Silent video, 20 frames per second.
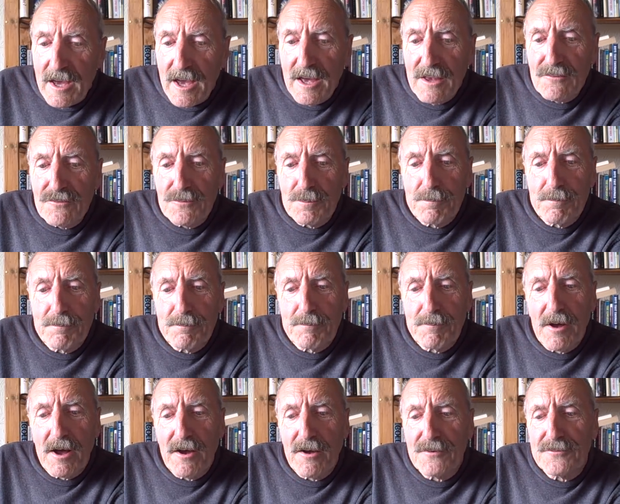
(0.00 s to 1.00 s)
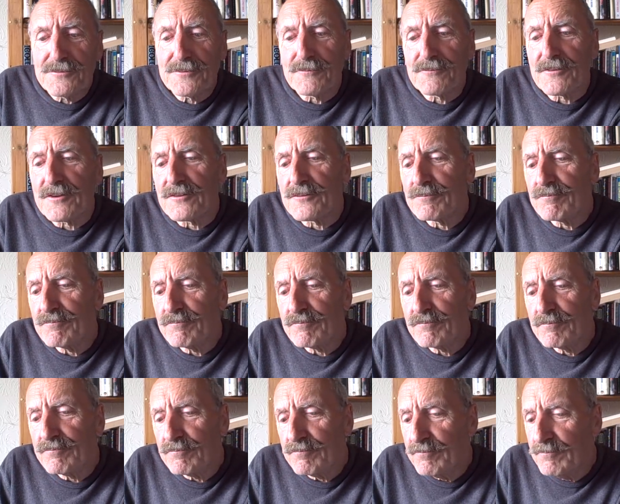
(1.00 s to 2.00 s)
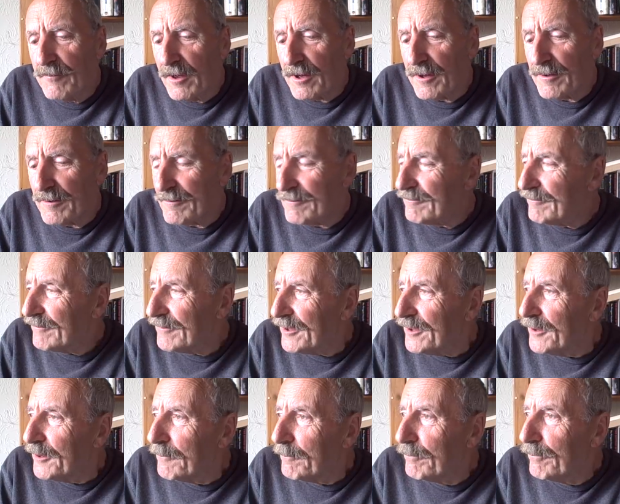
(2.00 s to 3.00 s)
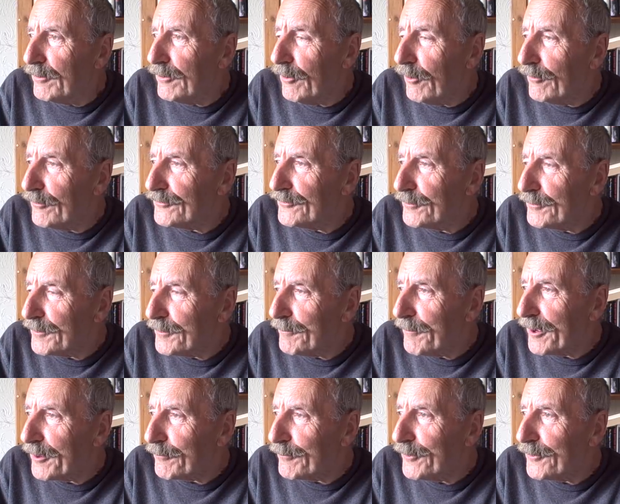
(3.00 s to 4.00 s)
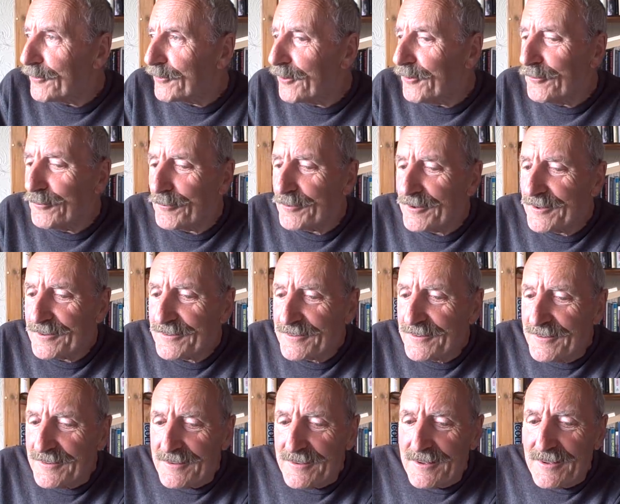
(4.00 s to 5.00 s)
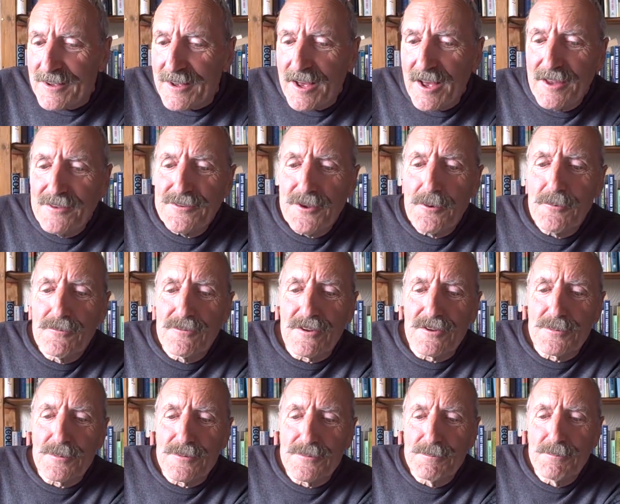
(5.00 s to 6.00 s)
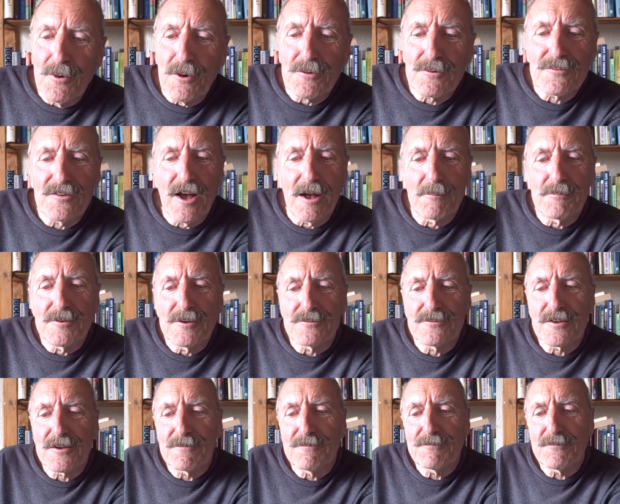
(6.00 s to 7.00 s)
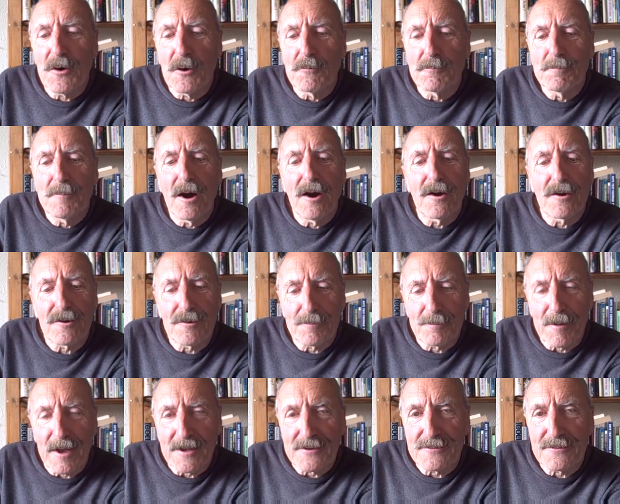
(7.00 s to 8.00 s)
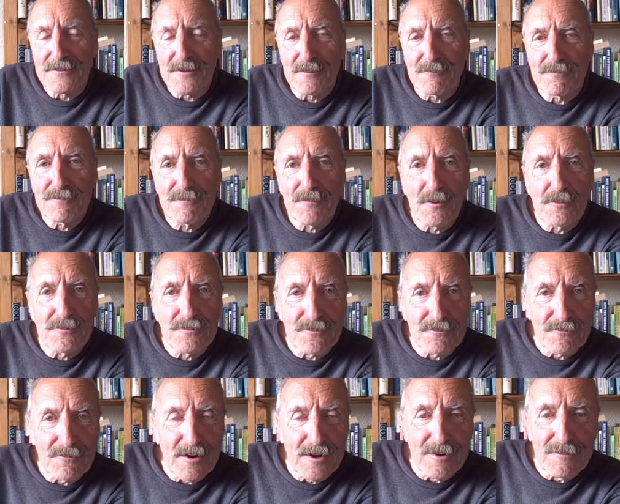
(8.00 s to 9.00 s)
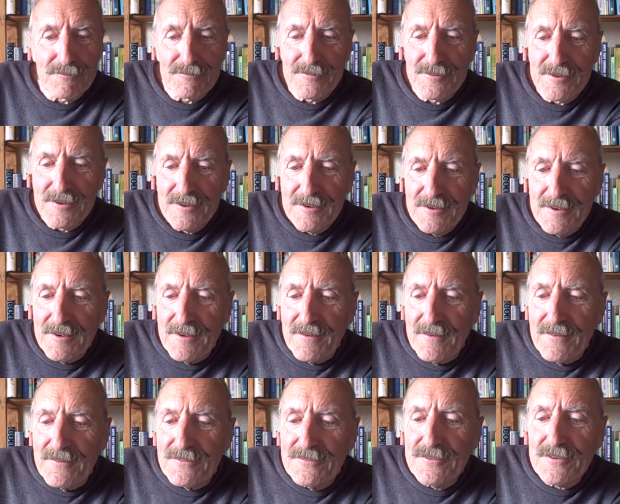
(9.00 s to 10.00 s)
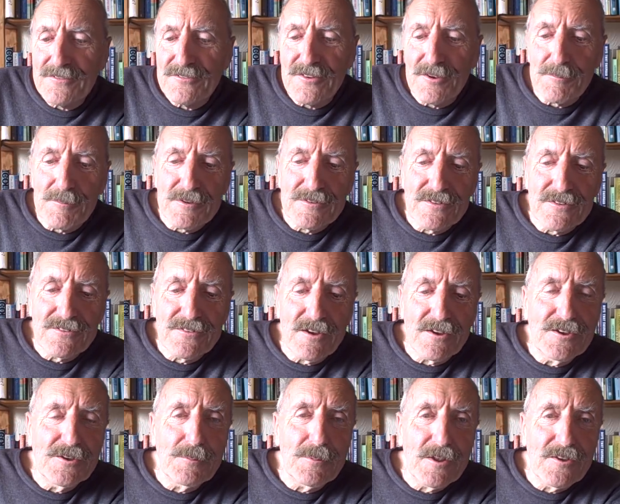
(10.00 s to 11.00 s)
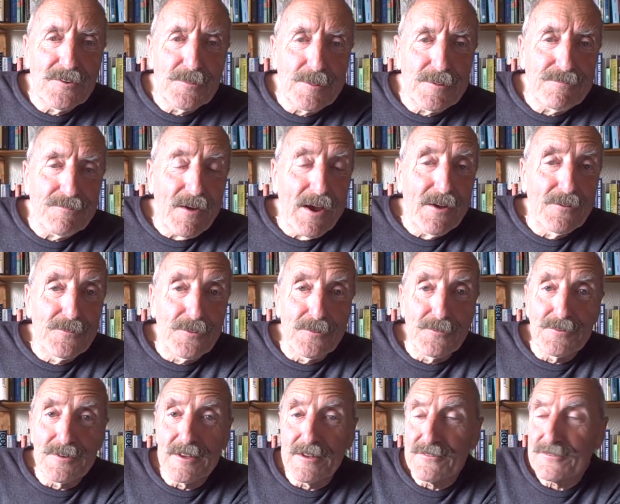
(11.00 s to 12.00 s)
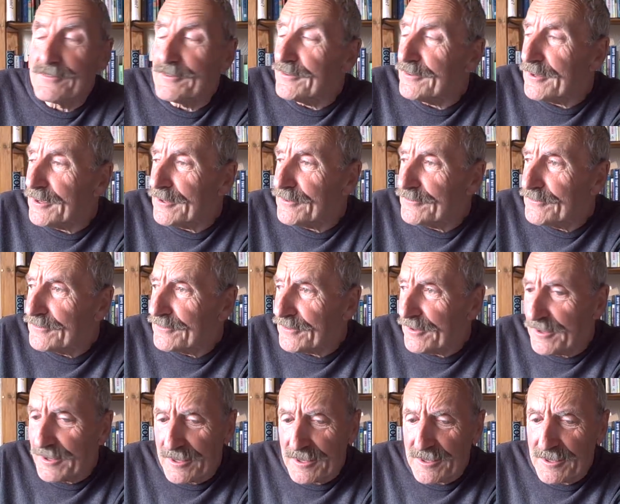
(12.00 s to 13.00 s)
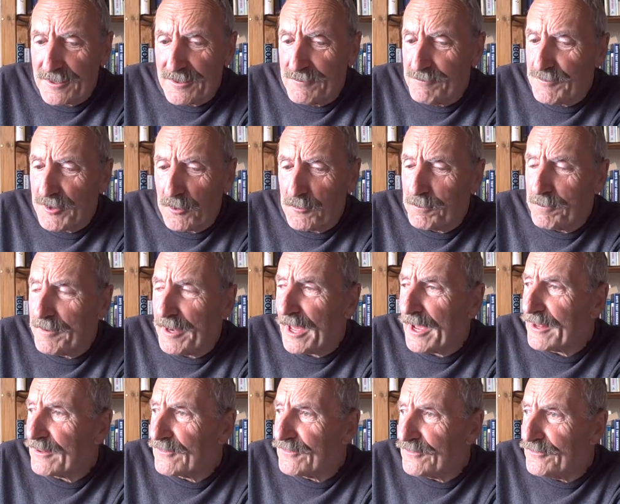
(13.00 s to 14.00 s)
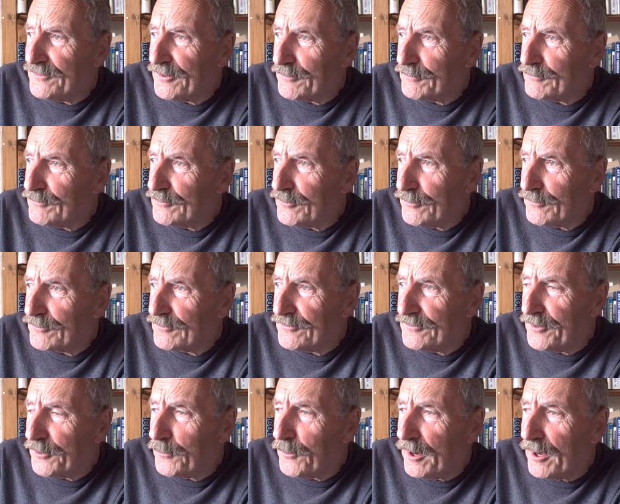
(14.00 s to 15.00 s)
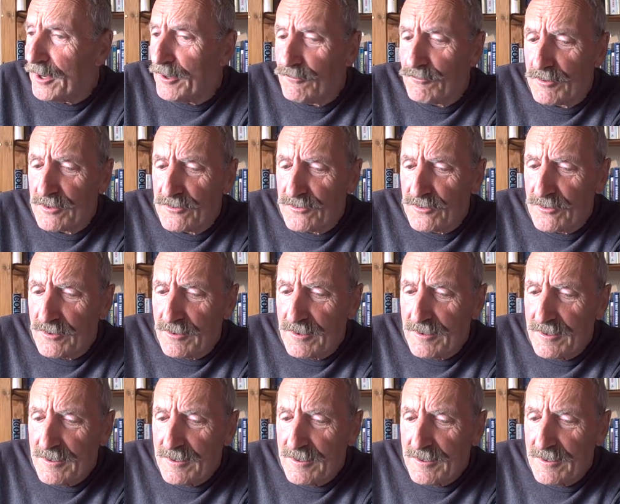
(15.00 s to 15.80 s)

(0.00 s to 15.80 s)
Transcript: As part of this uh, plot, we may well call it, a notice was mocked up using a felt marker pen and then photographed. This image is the only one to be found on the internet saying uh, no blacks, no dogs, no Irish